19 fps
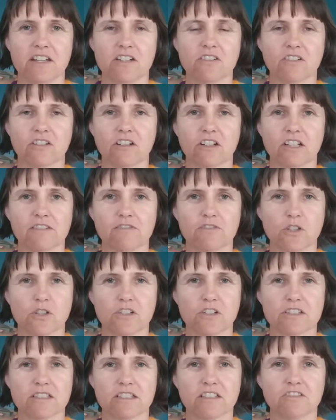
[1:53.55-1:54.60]
not only for
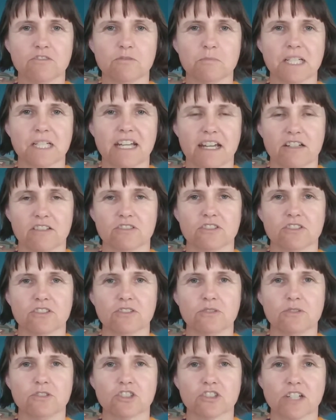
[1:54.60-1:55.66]
herself, but how
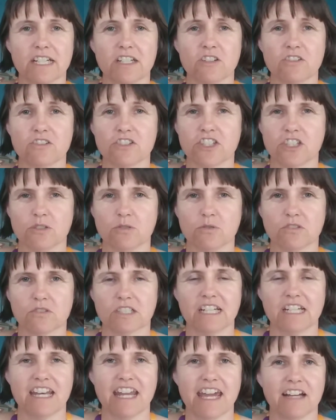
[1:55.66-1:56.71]
to train her
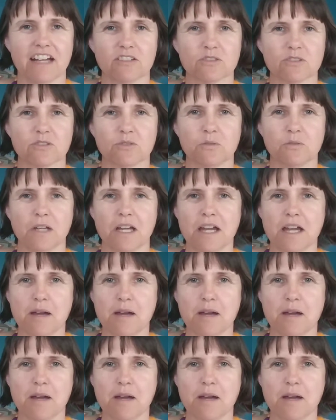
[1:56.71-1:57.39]
children and how to